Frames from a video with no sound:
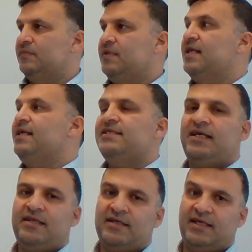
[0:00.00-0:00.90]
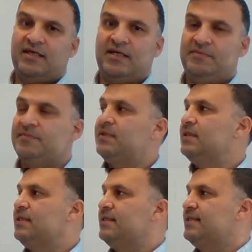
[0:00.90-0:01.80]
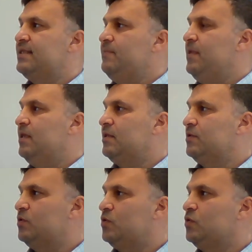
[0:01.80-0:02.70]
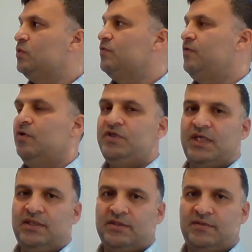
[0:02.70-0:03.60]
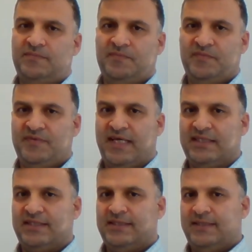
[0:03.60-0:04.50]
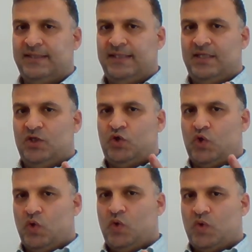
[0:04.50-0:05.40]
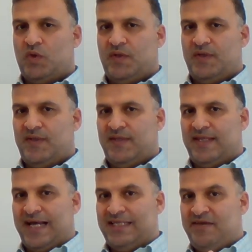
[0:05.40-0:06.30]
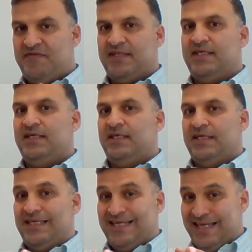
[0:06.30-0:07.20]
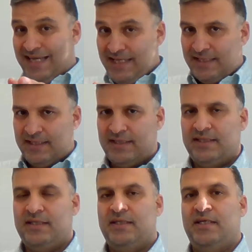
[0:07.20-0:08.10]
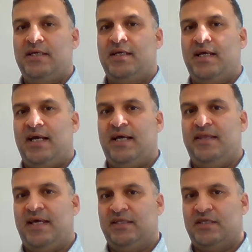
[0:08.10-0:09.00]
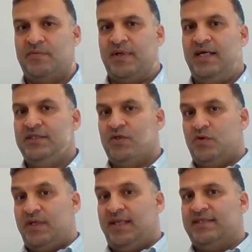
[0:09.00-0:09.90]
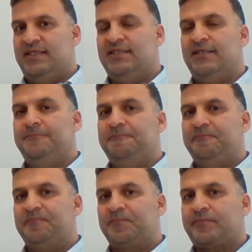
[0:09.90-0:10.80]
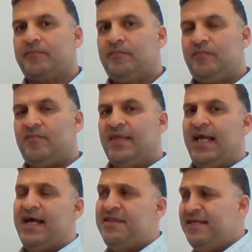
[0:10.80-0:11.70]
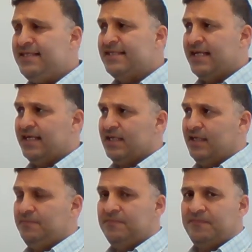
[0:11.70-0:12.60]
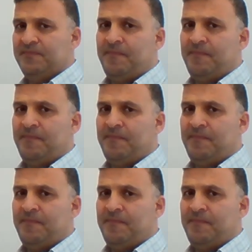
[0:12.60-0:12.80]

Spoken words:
There is another diagram similar to flowchart that show the activity in the enterprise or in a system, and this diagram